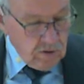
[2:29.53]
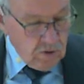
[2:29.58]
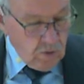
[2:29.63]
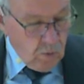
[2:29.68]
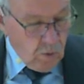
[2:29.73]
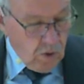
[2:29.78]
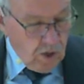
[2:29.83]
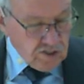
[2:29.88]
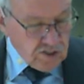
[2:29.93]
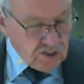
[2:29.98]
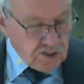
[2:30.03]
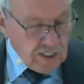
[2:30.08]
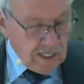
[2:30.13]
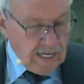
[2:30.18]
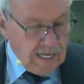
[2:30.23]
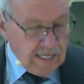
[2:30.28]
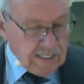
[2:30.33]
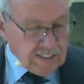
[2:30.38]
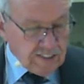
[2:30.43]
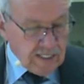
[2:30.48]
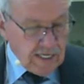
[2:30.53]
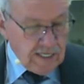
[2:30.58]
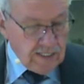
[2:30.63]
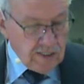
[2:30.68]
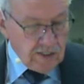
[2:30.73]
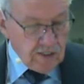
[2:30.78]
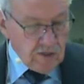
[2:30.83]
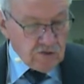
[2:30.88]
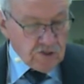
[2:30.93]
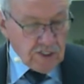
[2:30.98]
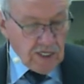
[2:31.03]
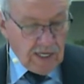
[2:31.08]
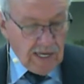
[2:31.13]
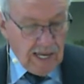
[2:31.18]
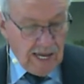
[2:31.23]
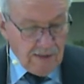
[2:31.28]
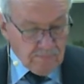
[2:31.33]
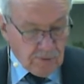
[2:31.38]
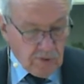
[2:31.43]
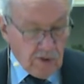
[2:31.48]
What shall I say to you? Shall
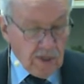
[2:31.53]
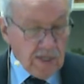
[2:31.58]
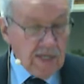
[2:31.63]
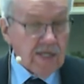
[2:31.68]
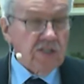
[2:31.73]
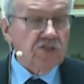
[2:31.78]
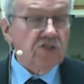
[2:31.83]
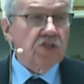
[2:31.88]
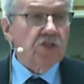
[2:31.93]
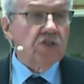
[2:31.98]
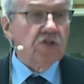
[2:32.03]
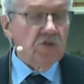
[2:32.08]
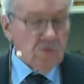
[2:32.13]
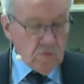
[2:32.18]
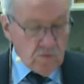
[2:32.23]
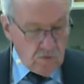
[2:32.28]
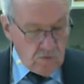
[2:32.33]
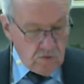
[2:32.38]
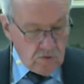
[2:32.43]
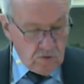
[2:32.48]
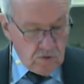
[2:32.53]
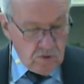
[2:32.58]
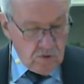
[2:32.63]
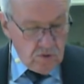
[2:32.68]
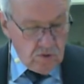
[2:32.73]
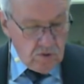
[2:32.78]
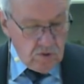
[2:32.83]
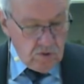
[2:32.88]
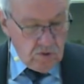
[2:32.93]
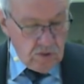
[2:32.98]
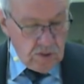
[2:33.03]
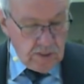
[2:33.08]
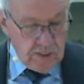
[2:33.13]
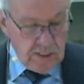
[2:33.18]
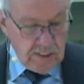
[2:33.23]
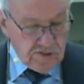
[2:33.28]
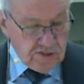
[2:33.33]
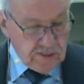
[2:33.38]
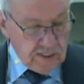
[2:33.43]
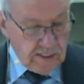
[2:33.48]
I praise you? And
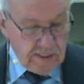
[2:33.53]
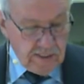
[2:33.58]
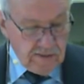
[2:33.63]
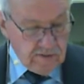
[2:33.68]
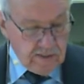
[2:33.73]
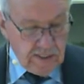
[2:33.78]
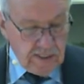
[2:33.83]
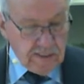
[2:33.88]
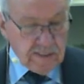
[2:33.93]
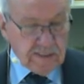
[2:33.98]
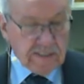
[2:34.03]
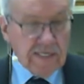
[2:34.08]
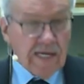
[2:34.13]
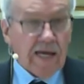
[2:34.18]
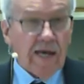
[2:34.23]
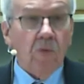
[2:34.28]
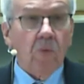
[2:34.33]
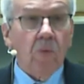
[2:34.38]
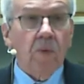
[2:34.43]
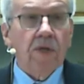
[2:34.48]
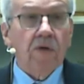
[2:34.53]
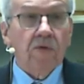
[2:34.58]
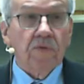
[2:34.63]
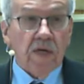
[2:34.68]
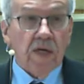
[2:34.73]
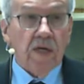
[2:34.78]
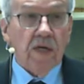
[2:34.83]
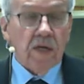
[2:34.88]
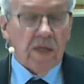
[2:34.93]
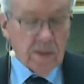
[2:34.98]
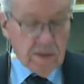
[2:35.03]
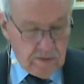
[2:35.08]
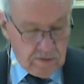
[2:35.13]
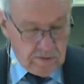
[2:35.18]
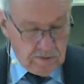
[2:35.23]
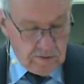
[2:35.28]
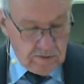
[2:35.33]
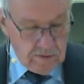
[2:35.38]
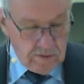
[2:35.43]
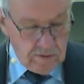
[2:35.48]
he said, in this I will not
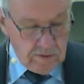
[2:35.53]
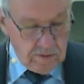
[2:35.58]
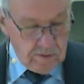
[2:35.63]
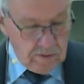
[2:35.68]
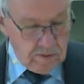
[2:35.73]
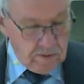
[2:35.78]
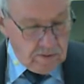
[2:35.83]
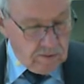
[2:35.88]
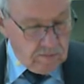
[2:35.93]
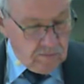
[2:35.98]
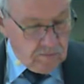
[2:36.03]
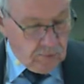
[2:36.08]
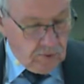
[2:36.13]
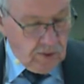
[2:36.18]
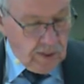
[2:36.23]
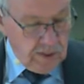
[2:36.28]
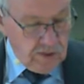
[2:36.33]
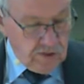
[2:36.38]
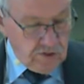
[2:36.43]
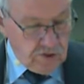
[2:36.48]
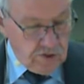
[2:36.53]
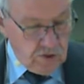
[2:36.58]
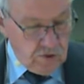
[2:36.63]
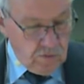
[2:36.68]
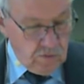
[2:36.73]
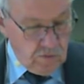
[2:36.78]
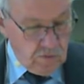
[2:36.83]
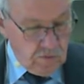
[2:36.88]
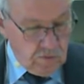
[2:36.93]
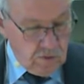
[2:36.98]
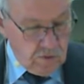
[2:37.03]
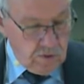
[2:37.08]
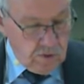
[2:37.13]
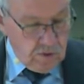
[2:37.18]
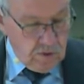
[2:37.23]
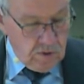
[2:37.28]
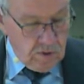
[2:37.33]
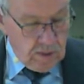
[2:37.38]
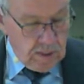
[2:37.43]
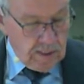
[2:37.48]
praise you.
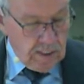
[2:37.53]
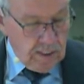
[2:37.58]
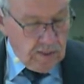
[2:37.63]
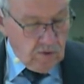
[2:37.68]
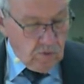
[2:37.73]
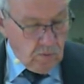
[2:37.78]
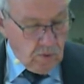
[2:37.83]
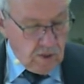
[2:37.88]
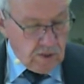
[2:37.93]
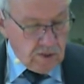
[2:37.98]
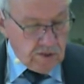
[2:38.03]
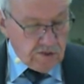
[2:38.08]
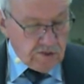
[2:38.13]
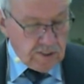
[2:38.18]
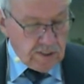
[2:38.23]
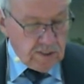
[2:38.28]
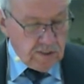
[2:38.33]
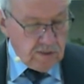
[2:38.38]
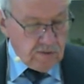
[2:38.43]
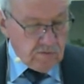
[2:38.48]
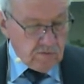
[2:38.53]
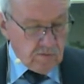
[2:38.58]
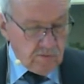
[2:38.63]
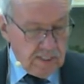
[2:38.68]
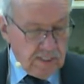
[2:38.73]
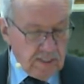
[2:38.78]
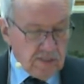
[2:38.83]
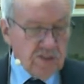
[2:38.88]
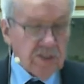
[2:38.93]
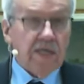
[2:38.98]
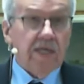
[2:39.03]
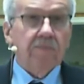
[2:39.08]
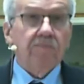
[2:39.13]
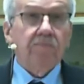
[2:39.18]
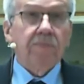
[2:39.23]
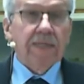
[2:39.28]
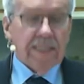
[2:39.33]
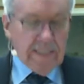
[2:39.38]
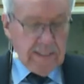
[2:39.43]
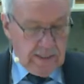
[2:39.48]
In other words, the rich had
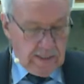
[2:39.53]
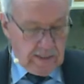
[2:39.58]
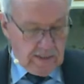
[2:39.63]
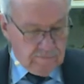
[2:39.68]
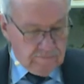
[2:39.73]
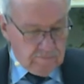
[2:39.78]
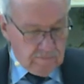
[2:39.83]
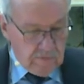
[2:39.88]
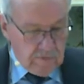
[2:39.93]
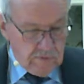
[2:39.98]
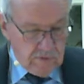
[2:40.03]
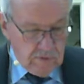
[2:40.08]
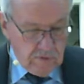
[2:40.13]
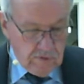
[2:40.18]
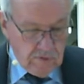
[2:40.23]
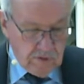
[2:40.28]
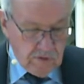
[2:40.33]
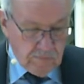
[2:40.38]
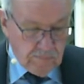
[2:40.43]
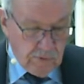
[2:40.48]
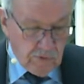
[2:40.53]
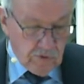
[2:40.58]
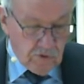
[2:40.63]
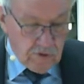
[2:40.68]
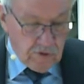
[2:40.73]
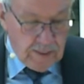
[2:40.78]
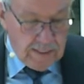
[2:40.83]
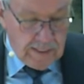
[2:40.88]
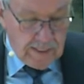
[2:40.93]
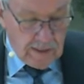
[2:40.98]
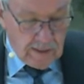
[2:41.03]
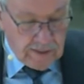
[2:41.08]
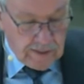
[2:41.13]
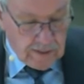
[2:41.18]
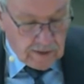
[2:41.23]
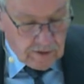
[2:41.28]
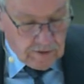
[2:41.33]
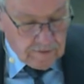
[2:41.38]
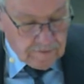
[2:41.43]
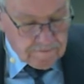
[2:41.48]
plenty, the poor had
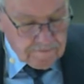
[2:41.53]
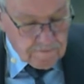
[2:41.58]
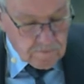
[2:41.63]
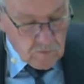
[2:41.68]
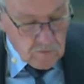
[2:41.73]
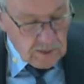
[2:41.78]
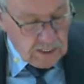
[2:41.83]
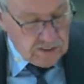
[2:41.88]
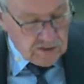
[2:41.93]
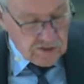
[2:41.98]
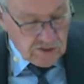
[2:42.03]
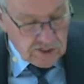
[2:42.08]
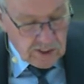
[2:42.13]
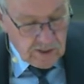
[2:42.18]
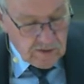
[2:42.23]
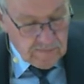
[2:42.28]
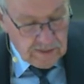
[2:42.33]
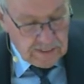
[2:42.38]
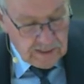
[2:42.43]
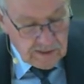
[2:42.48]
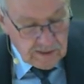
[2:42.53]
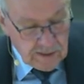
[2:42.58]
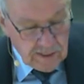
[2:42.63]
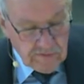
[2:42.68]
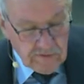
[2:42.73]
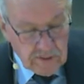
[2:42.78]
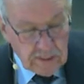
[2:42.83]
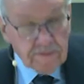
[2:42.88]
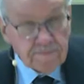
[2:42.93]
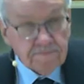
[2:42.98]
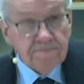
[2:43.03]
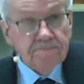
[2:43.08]
little, and some had nothing.